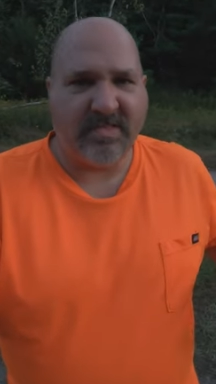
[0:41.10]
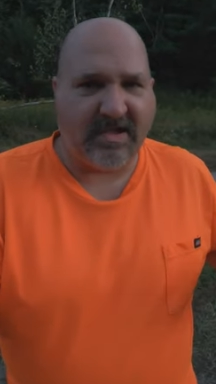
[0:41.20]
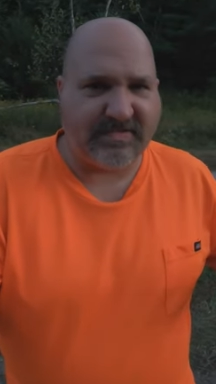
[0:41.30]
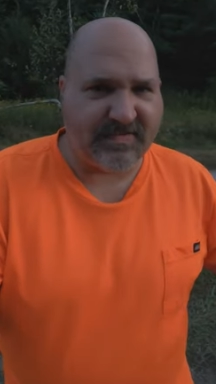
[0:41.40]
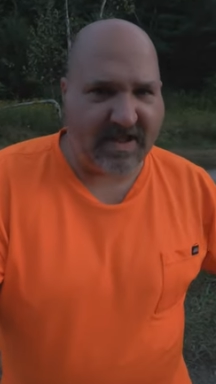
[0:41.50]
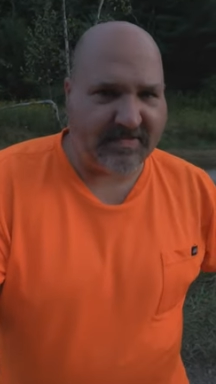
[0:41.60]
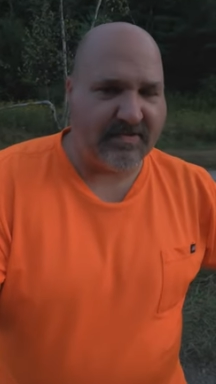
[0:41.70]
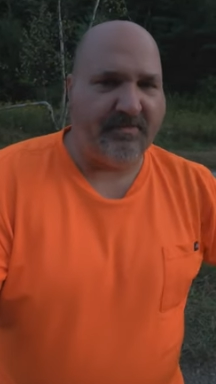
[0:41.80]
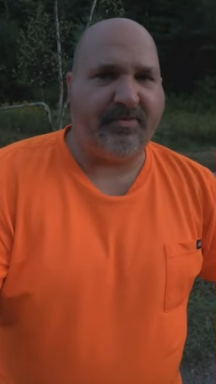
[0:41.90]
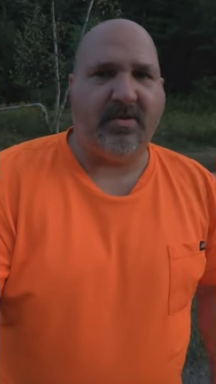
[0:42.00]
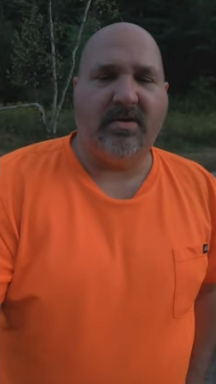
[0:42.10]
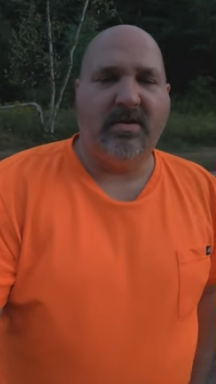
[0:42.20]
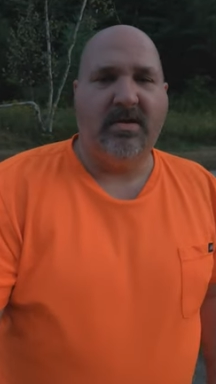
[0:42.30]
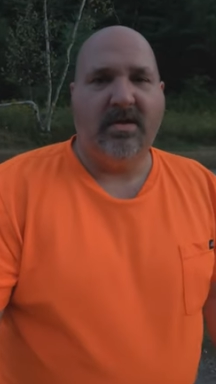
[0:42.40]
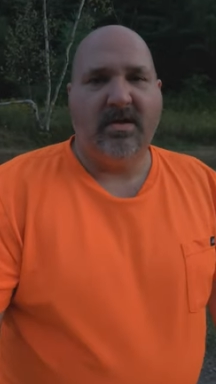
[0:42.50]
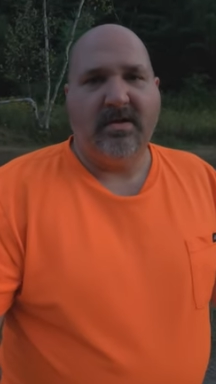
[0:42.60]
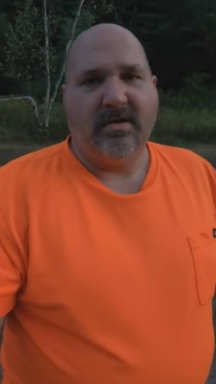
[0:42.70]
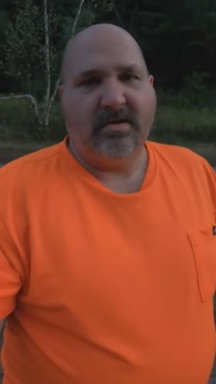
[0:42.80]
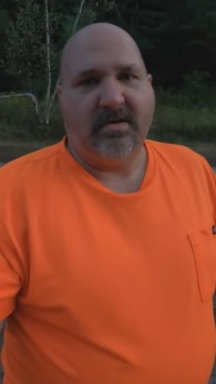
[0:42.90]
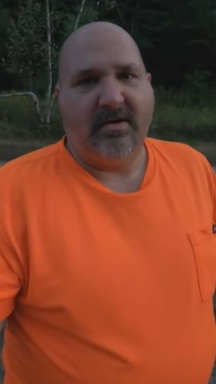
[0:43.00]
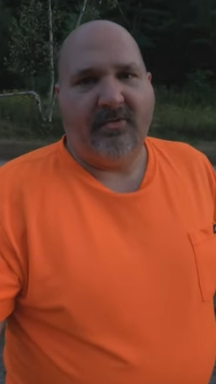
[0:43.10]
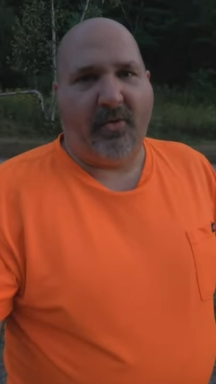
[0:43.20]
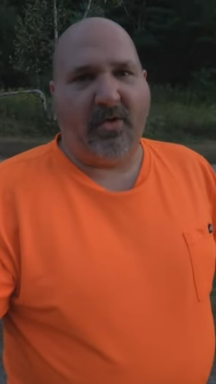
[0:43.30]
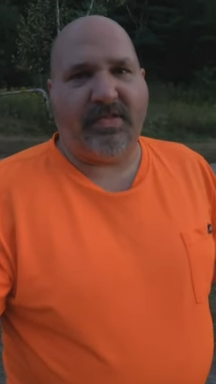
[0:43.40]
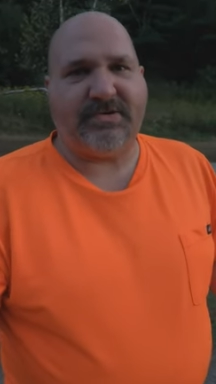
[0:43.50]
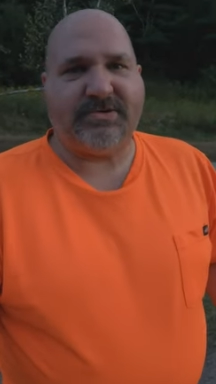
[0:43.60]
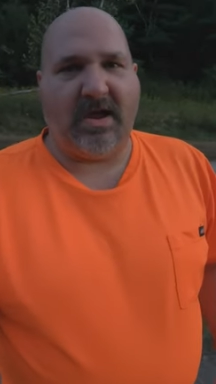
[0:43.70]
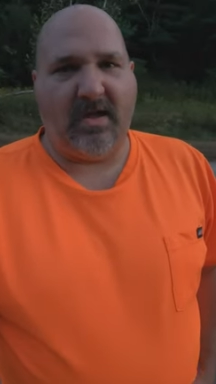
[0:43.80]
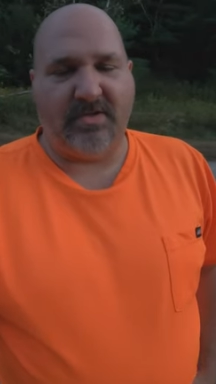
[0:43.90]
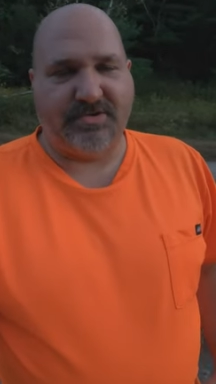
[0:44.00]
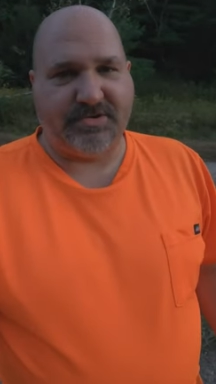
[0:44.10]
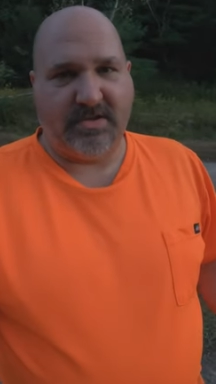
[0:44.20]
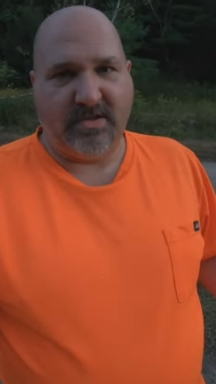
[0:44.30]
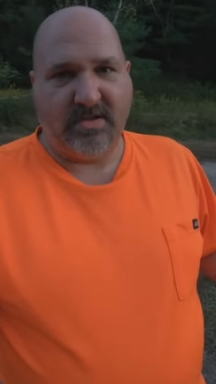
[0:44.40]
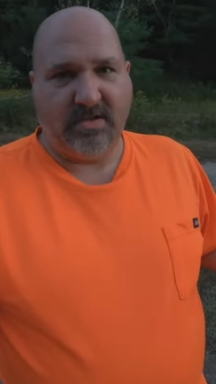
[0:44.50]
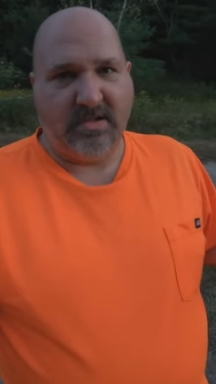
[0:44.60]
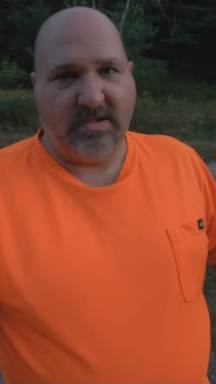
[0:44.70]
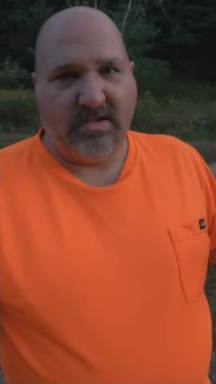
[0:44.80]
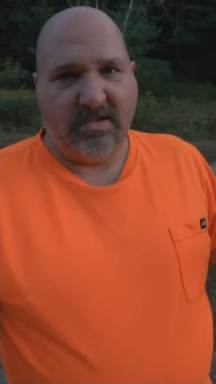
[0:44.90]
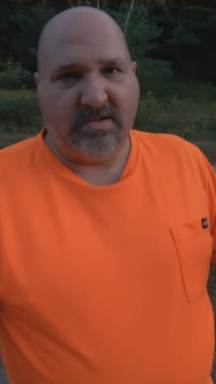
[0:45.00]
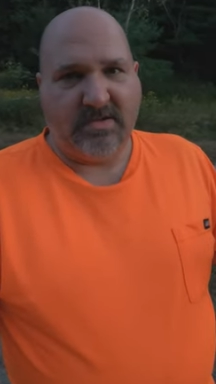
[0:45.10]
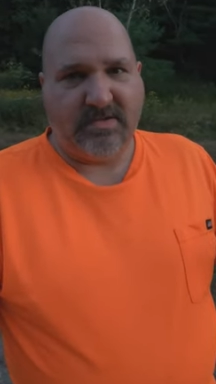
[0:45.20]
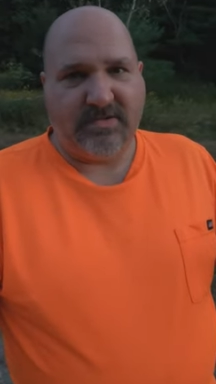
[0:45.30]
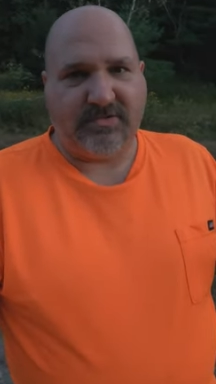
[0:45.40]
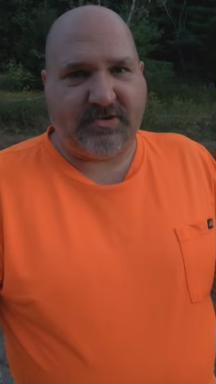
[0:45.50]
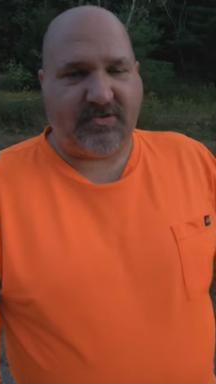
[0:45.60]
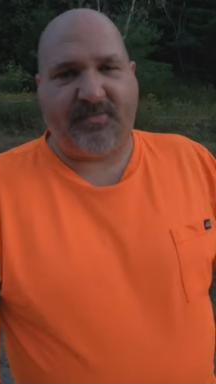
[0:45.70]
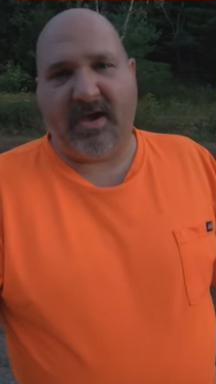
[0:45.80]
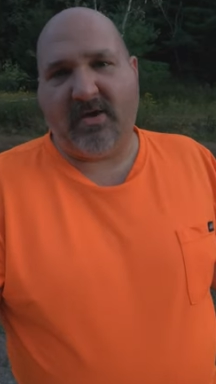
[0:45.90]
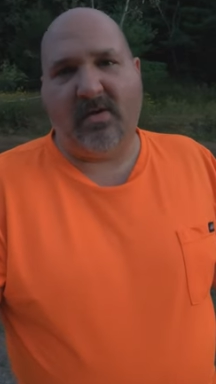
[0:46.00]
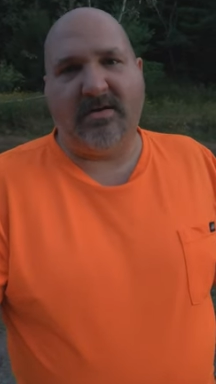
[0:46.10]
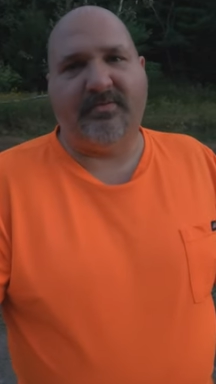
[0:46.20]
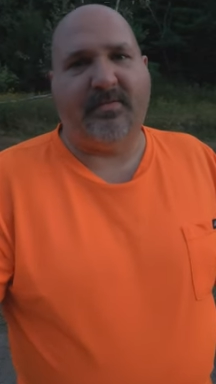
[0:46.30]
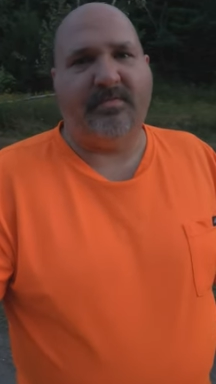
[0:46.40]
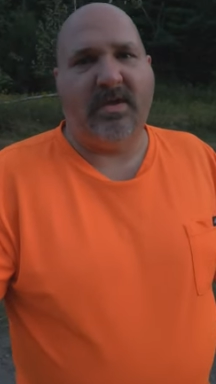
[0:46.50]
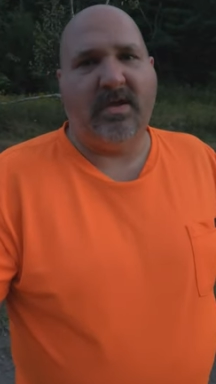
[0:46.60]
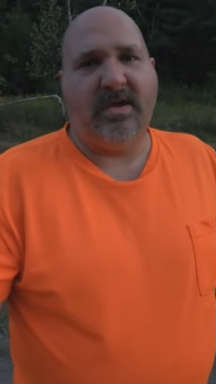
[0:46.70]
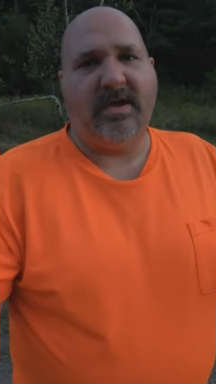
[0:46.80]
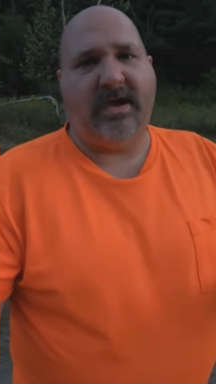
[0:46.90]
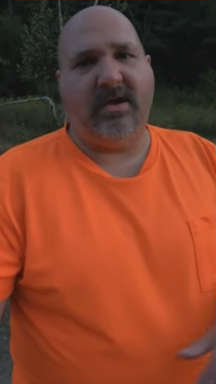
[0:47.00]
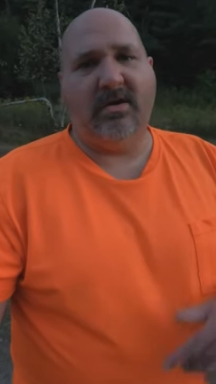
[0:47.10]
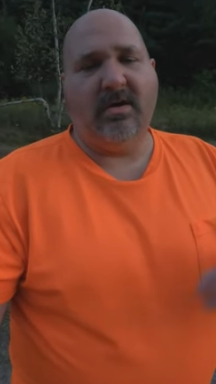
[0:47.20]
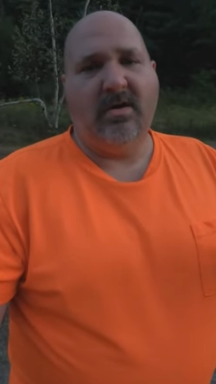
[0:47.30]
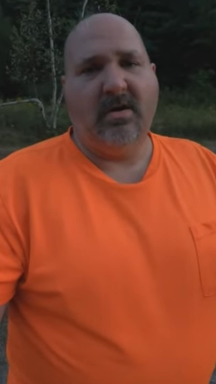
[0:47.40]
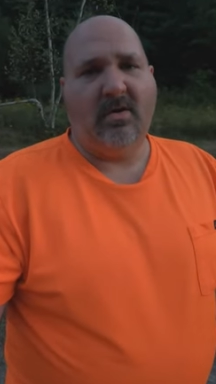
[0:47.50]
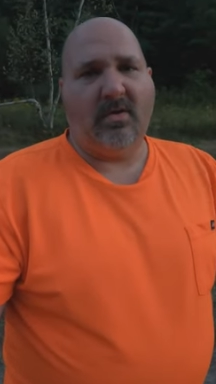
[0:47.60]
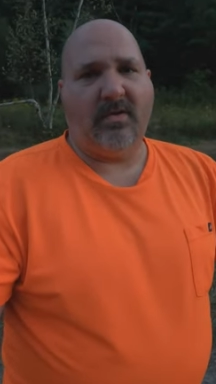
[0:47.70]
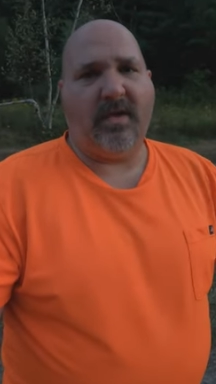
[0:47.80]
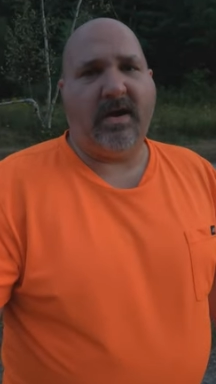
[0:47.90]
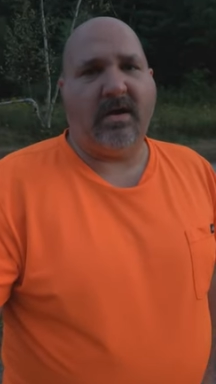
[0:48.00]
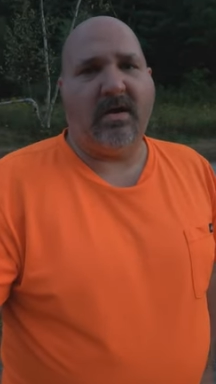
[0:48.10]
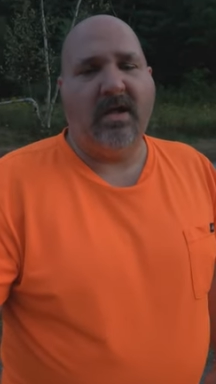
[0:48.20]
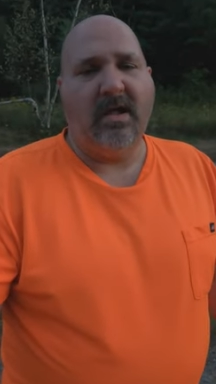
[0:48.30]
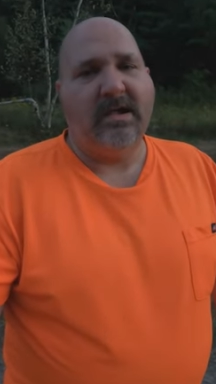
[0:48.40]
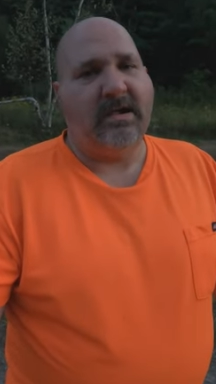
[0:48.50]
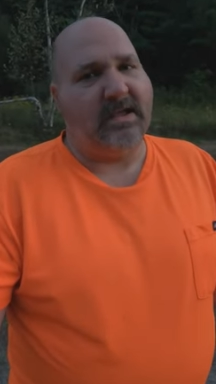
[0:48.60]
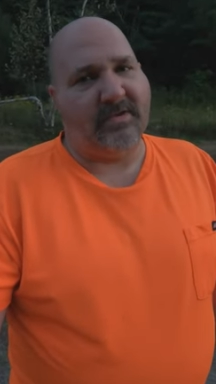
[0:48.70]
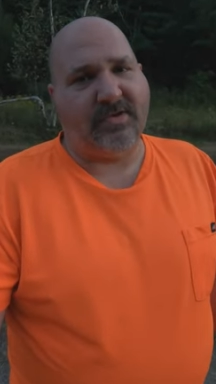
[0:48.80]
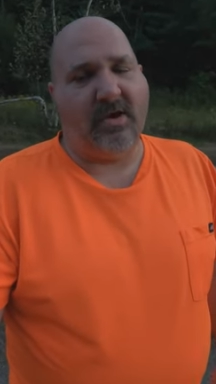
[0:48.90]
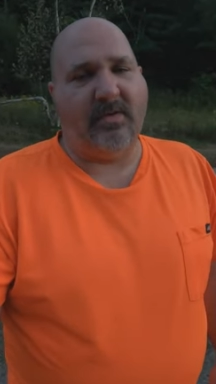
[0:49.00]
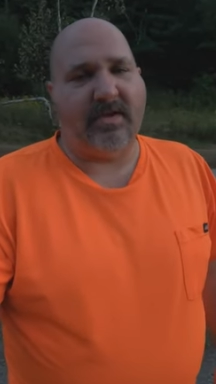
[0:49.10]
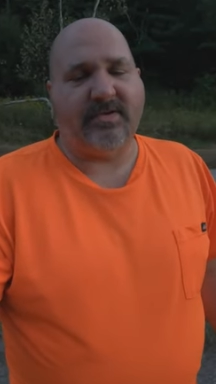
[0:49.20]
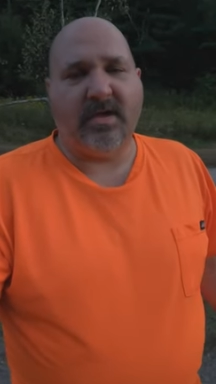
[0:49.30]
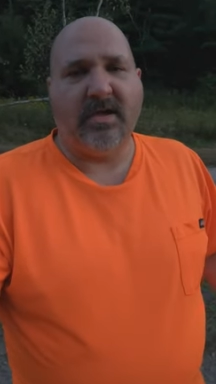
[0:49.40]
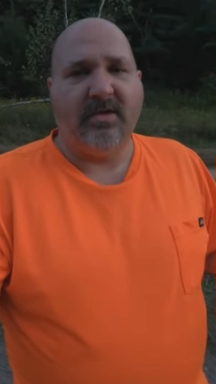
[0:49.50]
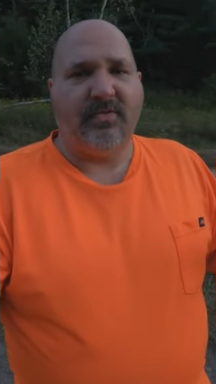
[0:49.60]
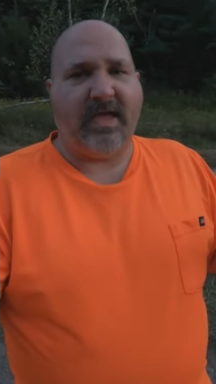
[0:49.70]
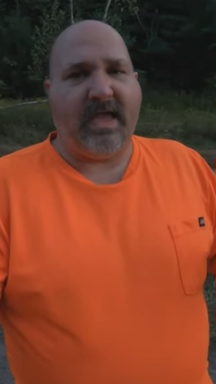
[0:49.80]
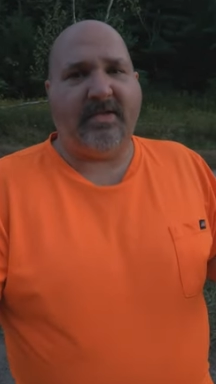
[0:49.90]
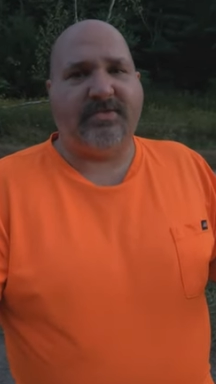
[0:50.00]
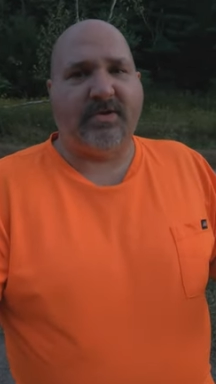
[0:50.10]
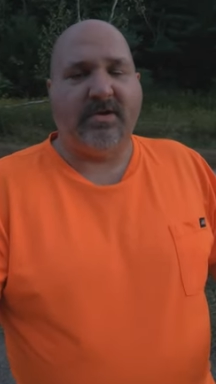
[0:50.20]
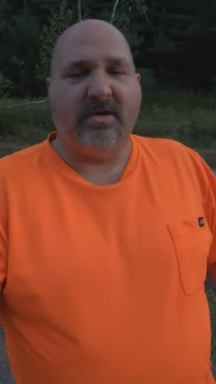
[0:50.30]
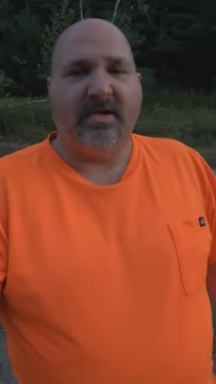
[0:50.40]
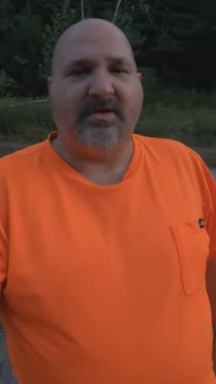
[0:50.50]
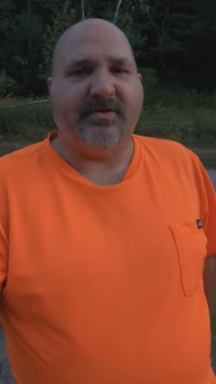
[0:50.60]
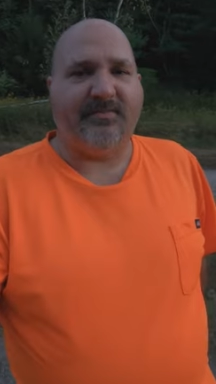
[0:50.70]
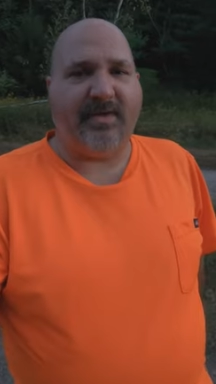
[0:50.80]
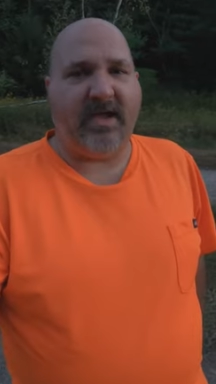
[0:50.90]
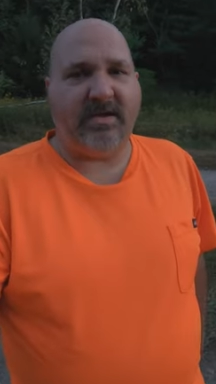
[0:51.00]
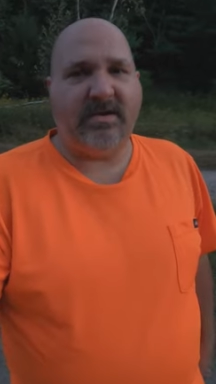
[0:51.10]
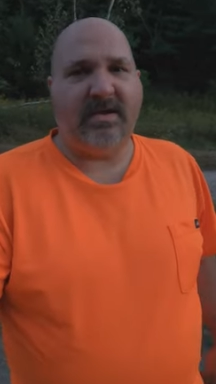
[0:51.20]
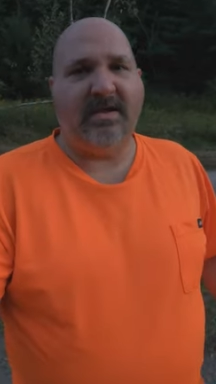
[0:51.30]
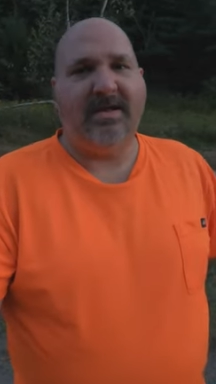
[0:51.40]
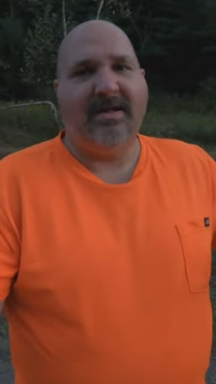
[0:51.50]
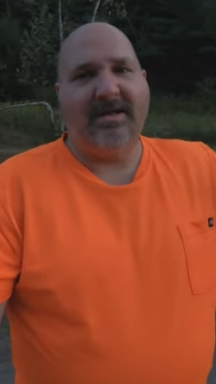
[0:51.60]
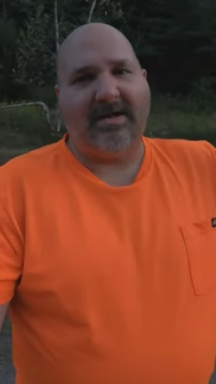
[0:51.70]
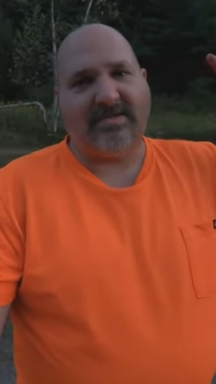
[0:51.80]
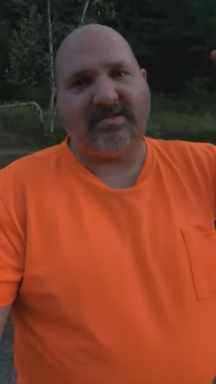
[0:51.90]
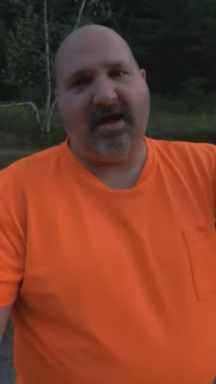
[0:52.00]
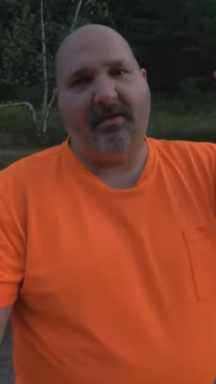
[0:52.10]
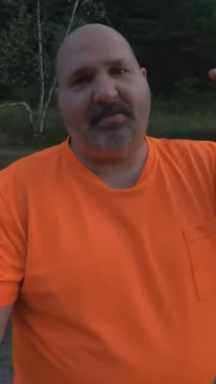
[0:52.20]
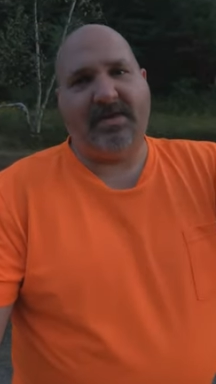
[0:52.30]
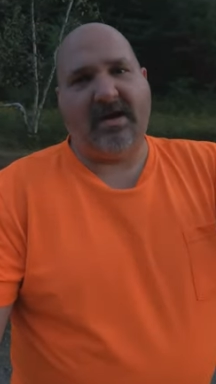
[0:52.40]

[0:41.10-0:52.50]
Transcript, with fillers: it's that simple. For this challenge, just pick one of them, here or there. And as always, the answer is pinned at the top of the